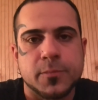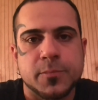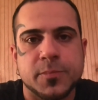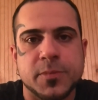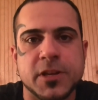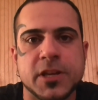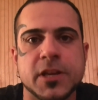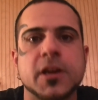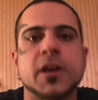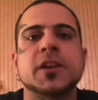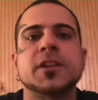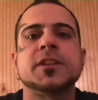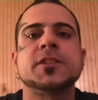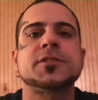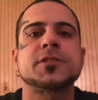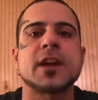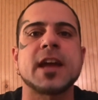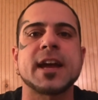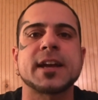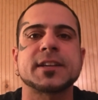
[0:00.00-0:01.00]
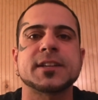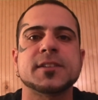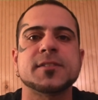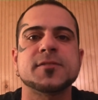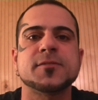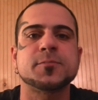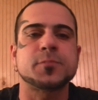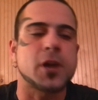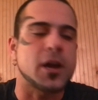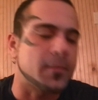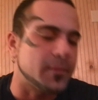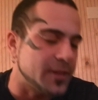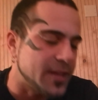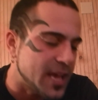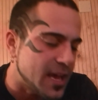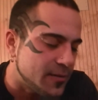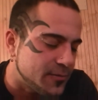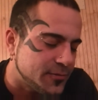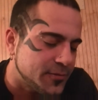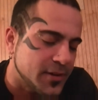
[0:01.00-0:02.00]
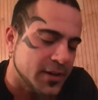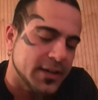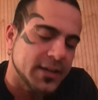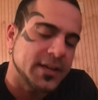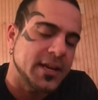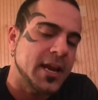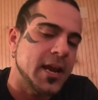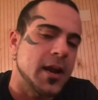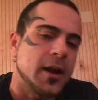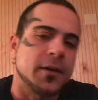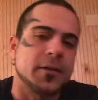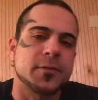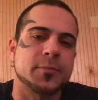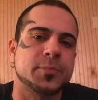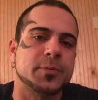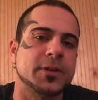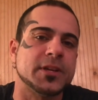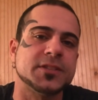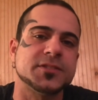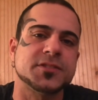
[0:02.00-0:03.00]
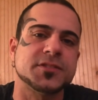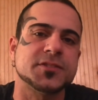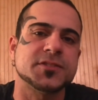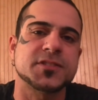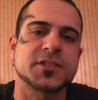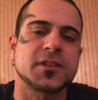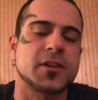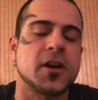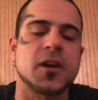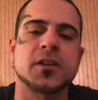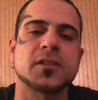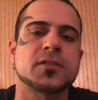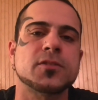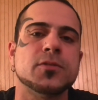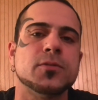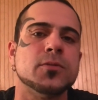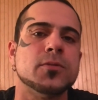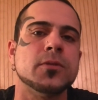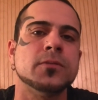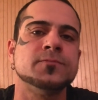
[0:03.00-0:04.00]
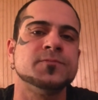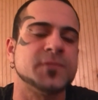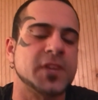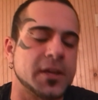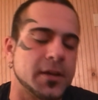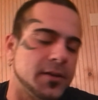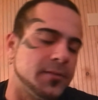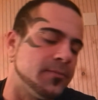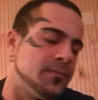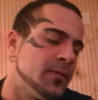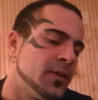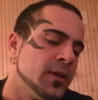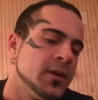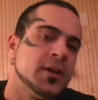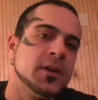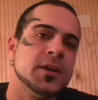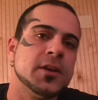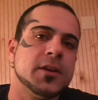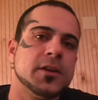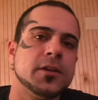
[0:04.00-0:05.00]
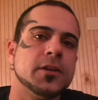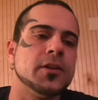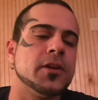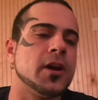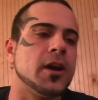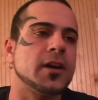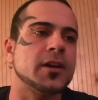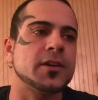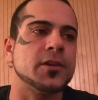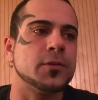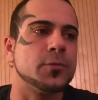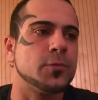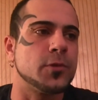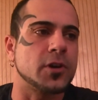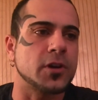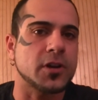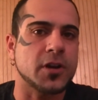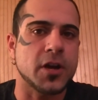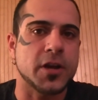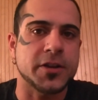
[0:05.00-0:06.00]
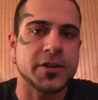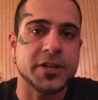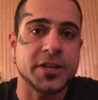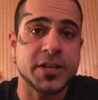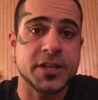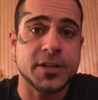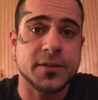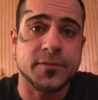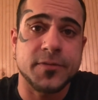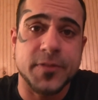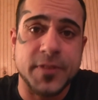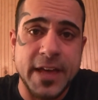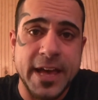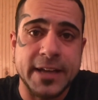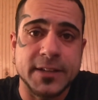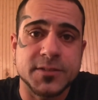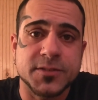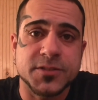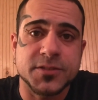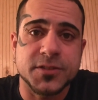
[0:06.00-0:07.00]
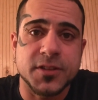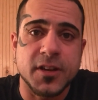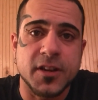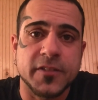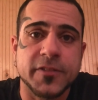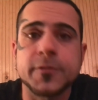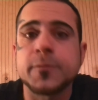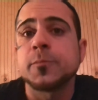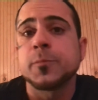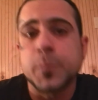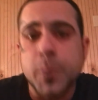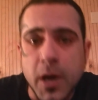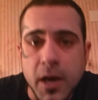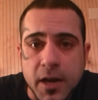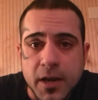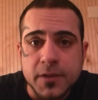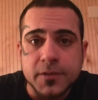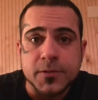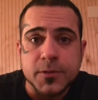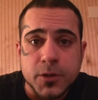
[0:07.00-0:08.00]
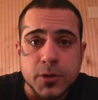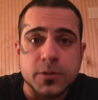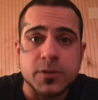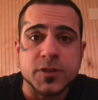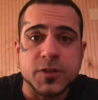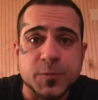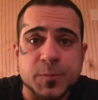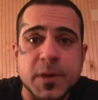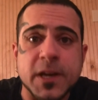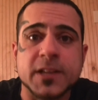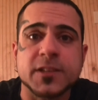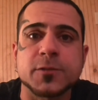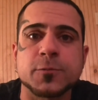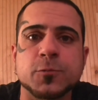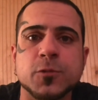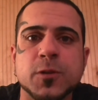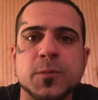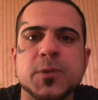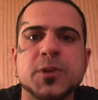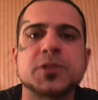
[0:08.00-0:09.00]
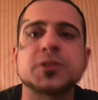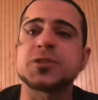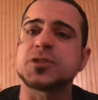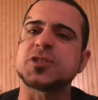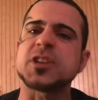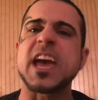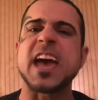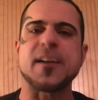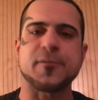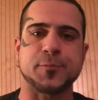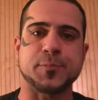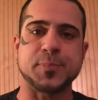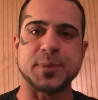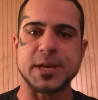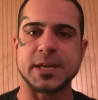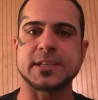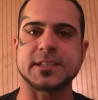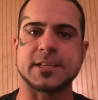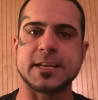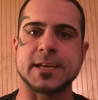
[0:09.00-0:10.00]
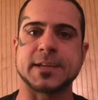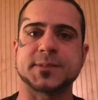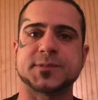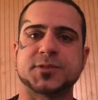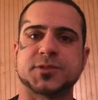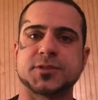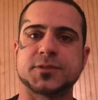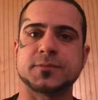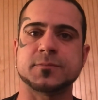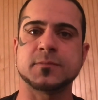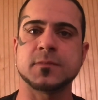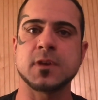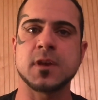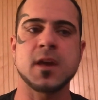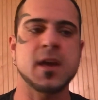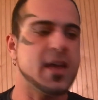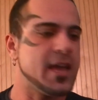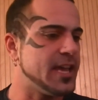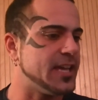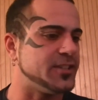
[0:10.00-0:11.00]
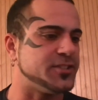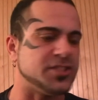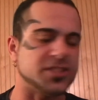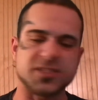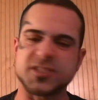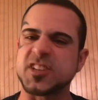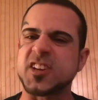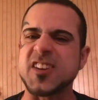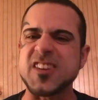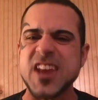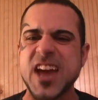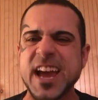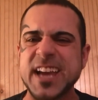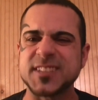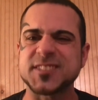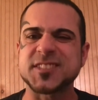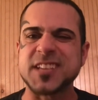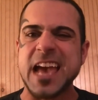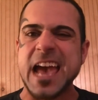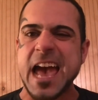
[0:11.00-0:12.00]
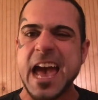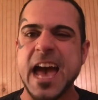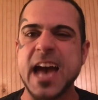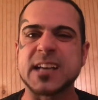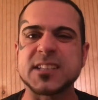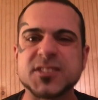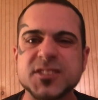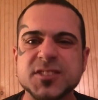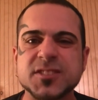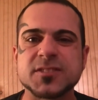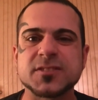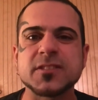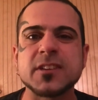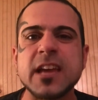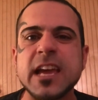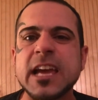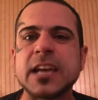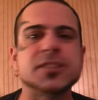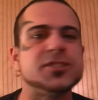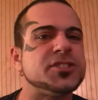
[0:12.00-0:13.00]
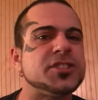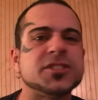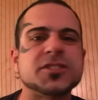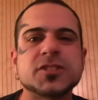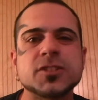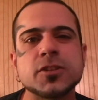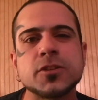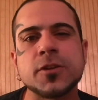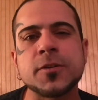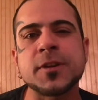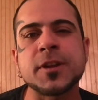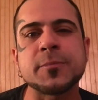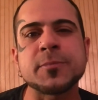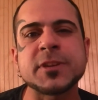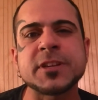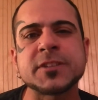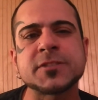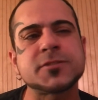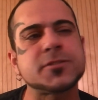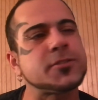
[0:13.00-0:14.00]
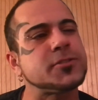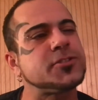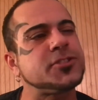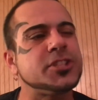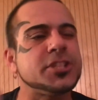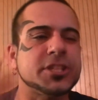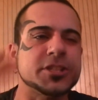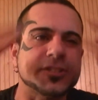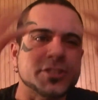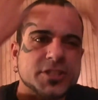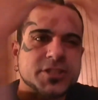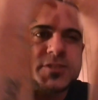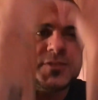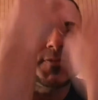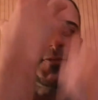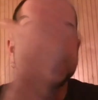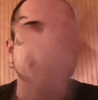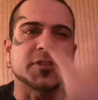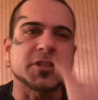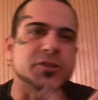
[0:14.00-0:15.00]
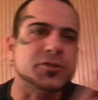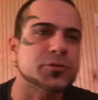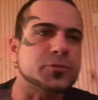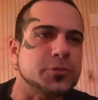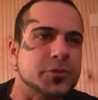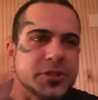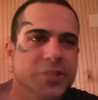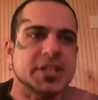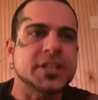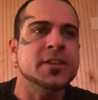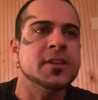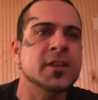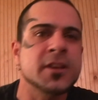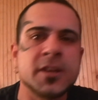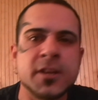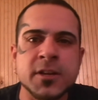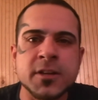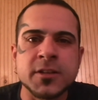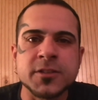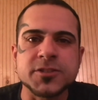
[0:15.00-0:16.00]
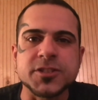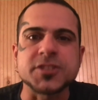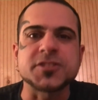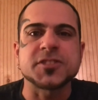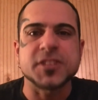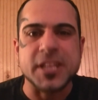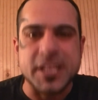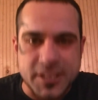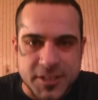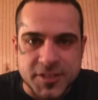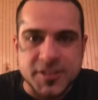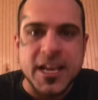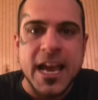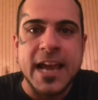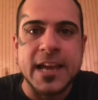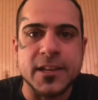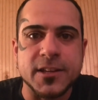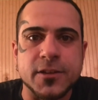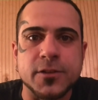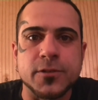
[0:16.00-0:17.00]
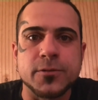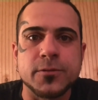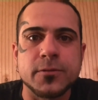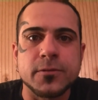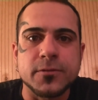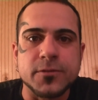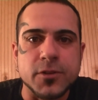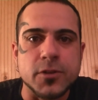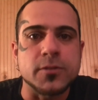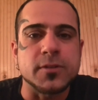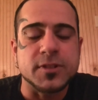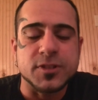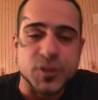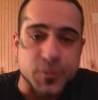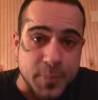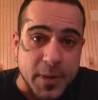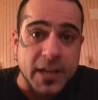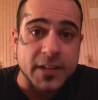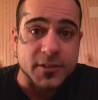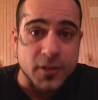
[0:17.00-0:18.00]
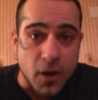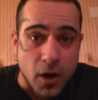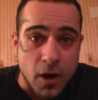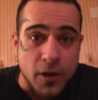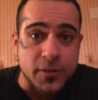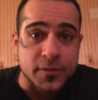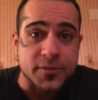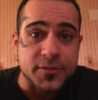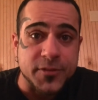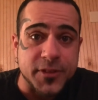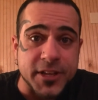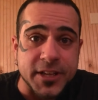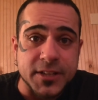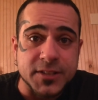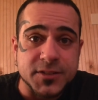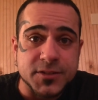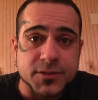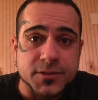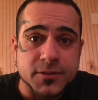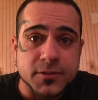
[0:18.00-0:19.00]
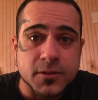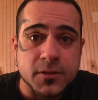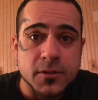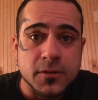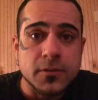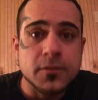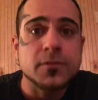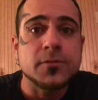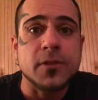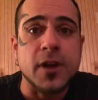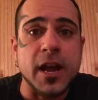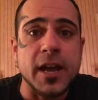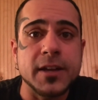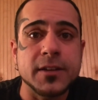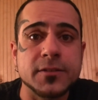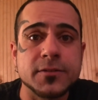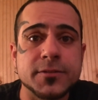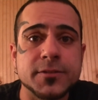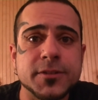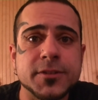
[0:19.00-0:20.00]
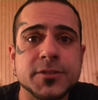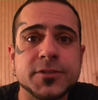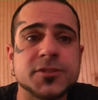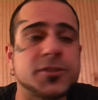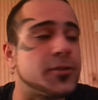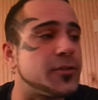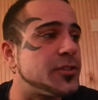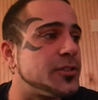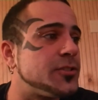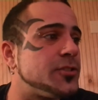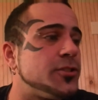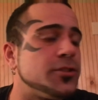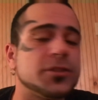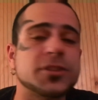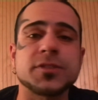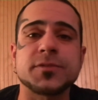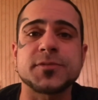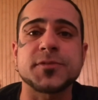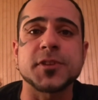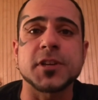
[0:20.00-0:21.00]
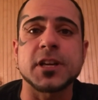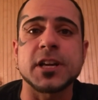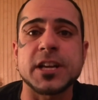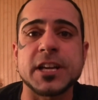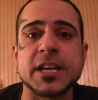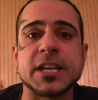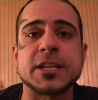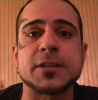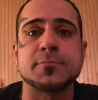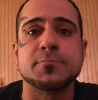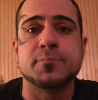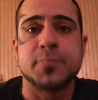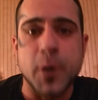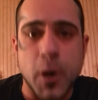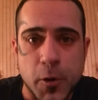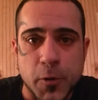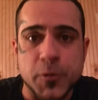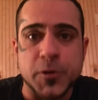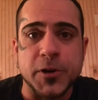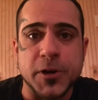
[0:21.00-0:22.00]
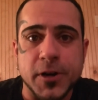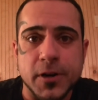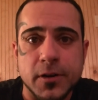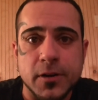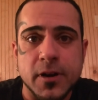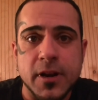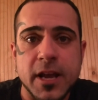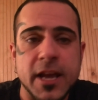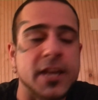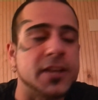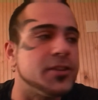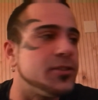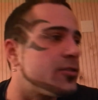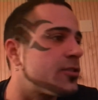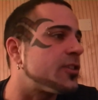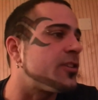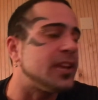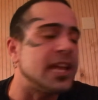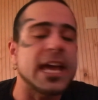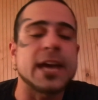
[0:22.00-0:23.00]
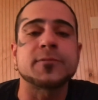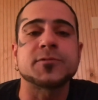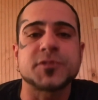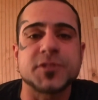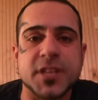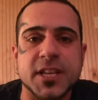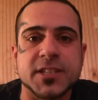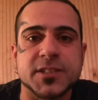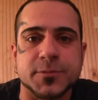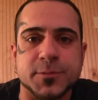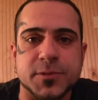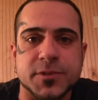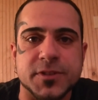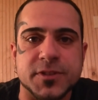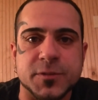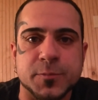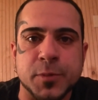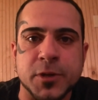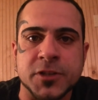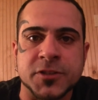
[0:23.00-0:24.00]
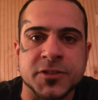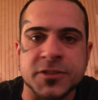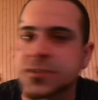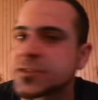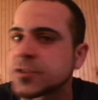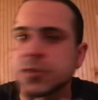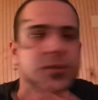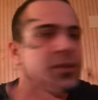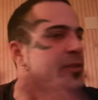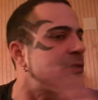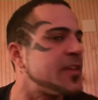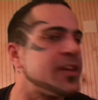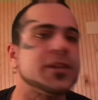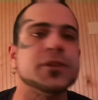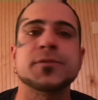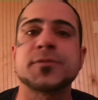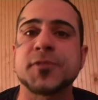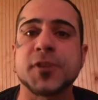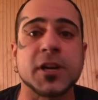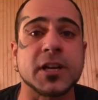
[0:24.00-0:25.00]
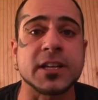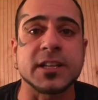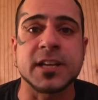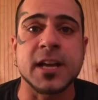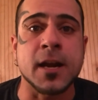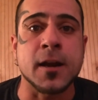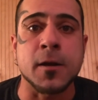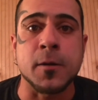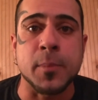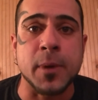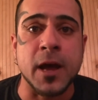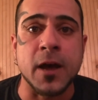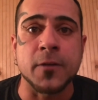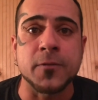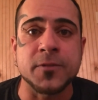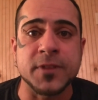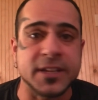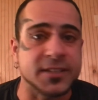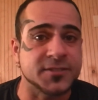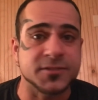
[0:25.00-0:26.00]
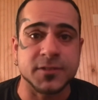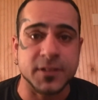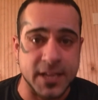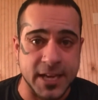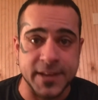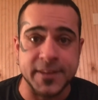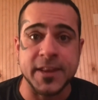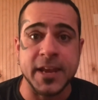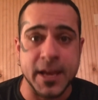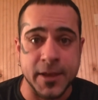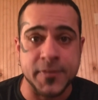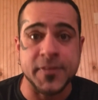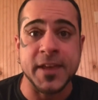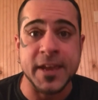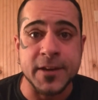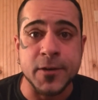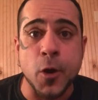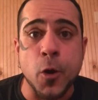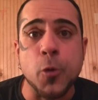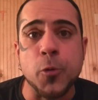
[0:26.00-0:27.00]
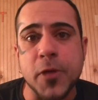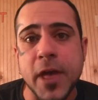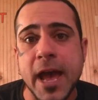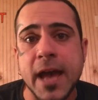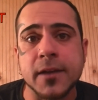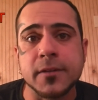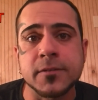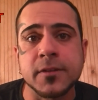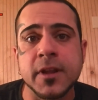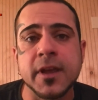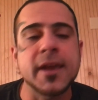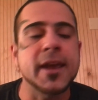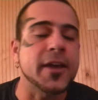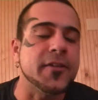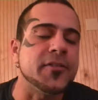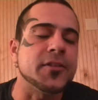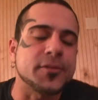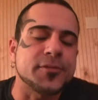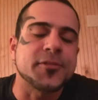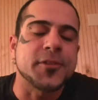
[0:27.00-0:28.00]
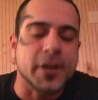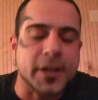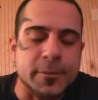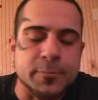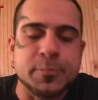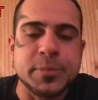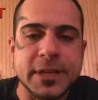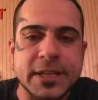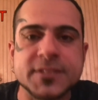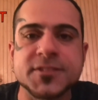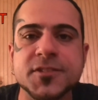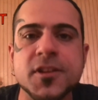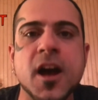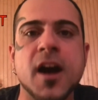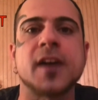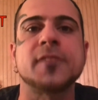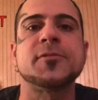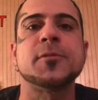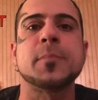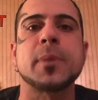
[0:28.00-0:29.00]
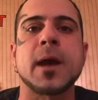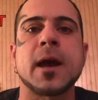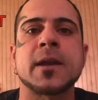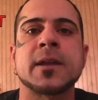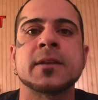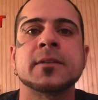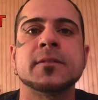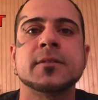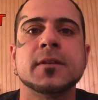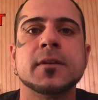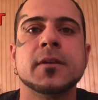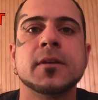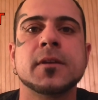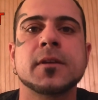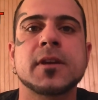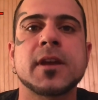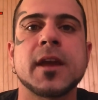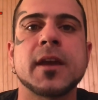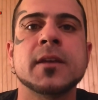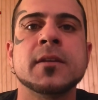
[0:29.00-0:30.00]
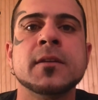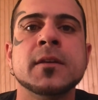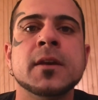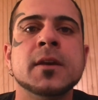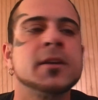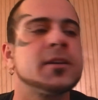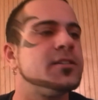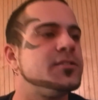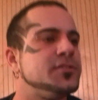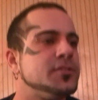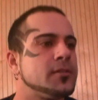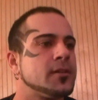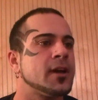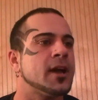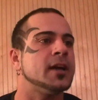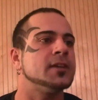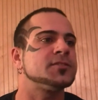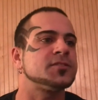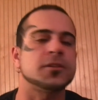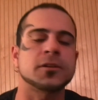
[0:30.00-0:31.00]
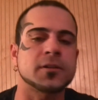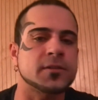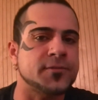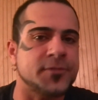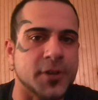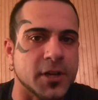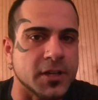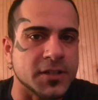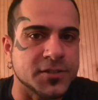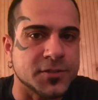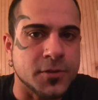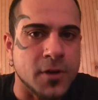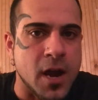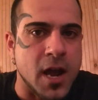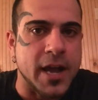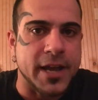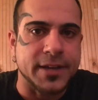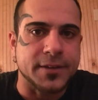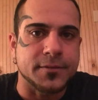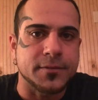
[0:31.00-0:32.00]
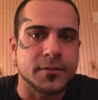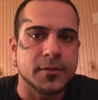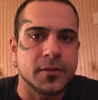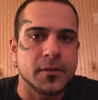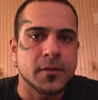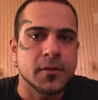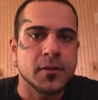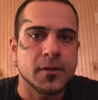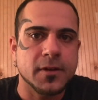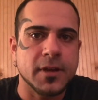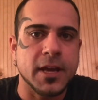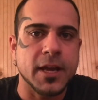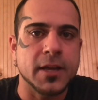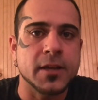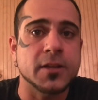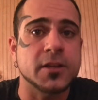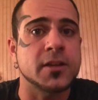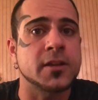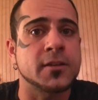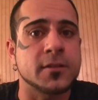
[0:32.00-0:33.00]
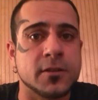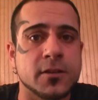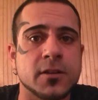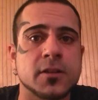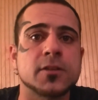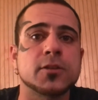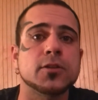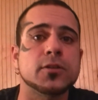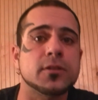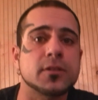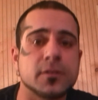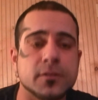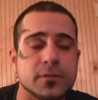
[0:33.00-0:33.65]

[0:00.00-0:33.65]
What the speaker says: be unattractive, probably have fucking hair in places that aren't cool, and you're not gonna work on any of that stuff, but you expect a woman to have big tits and just a nice ass and just, so she could just visually just excite you. You expect all of this, right? So that you could fucking get a boner and you can have sex with this person. It's the only thing you fucking care about. And they know that, and they're fucking pissed off about it, okay? Because you guys aren't fucking trying, okay? And